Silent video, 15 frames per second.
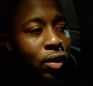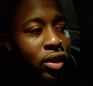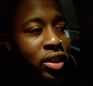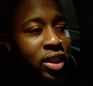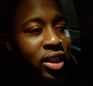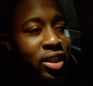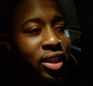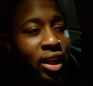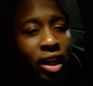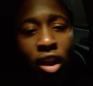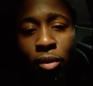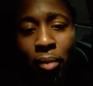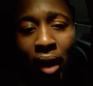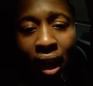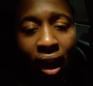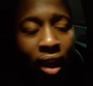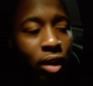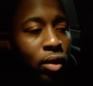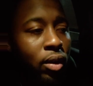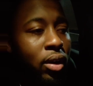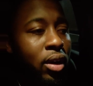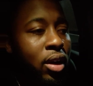just getting by
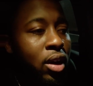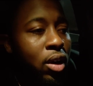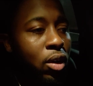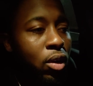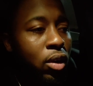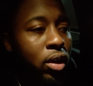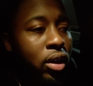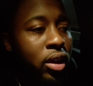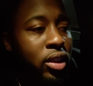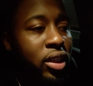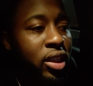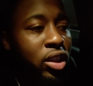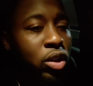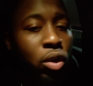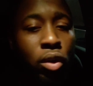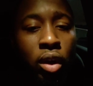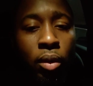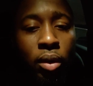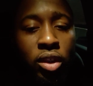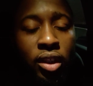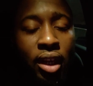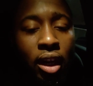or just
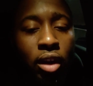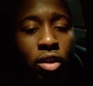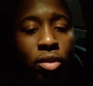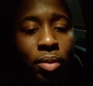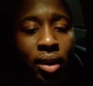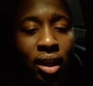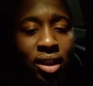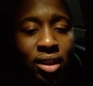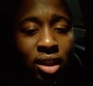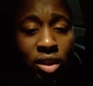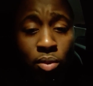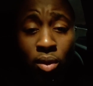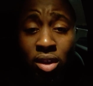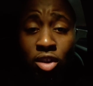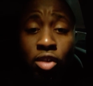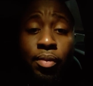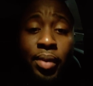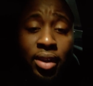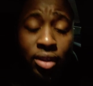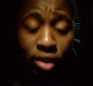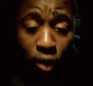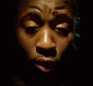doing what you got to do because that's what you've
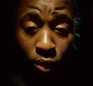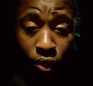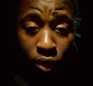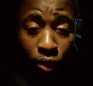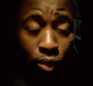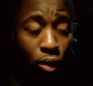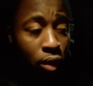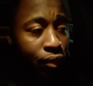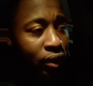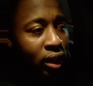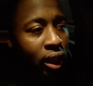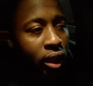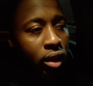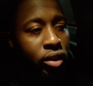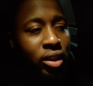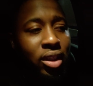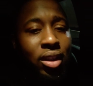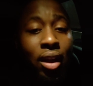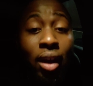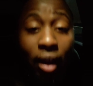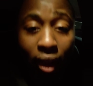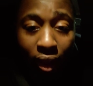been told to do, or feeling like you're
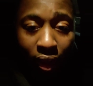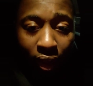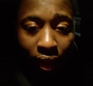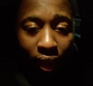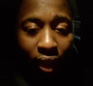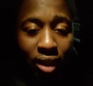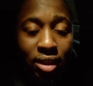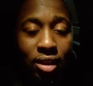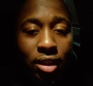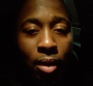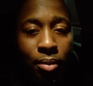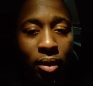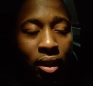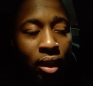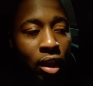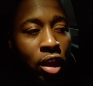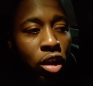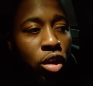stuck in something.